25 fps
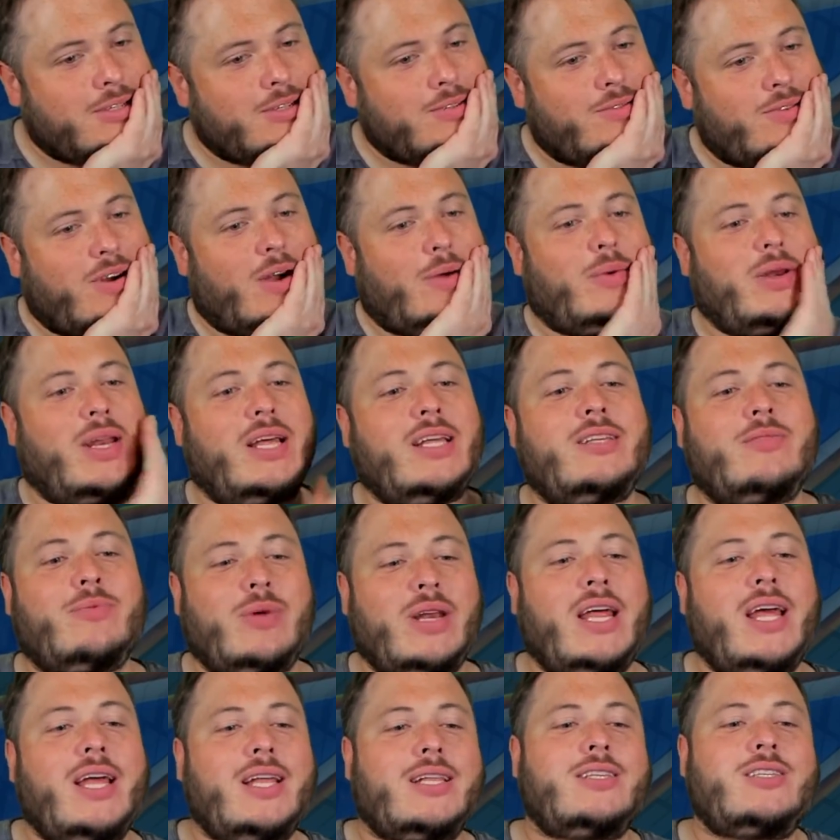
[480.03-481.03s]
Right, we
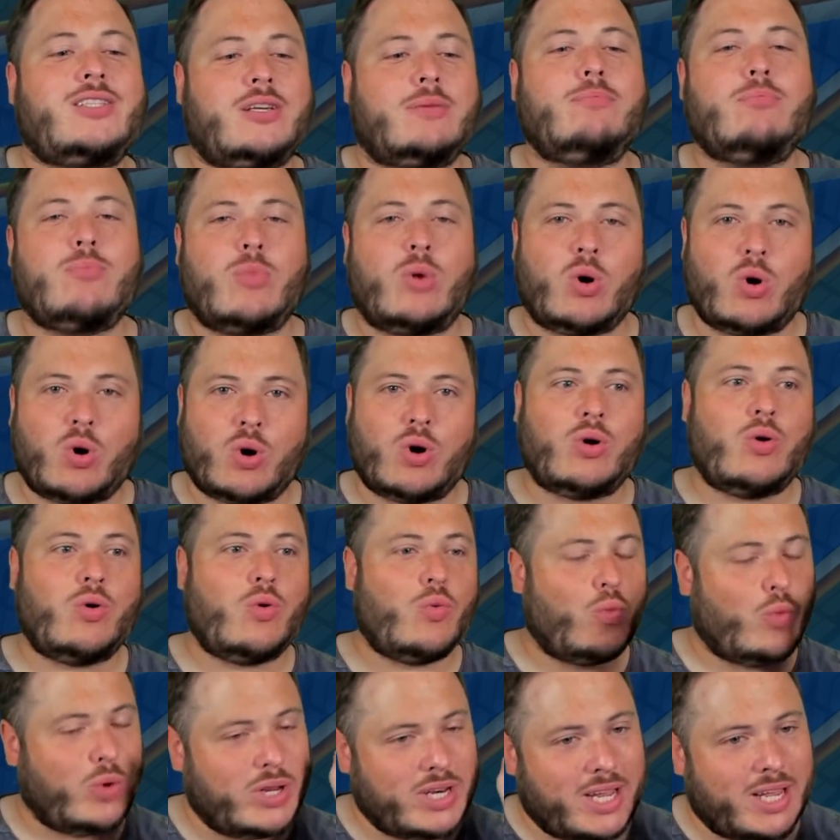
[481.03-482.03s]
need some more.
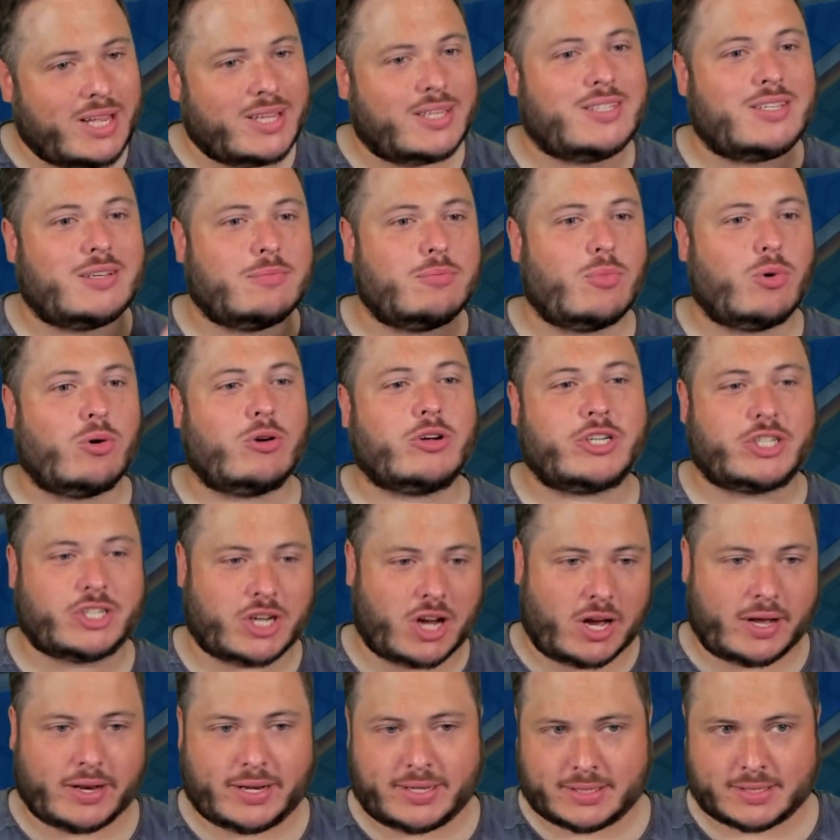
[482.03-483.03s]
We need some more
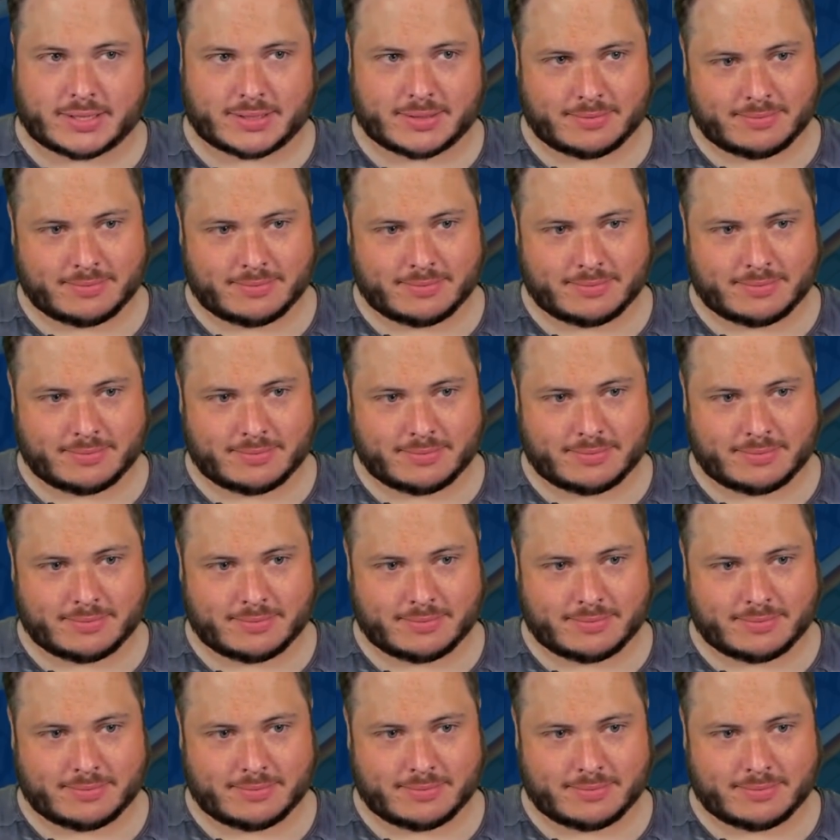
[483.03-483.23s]
shinies.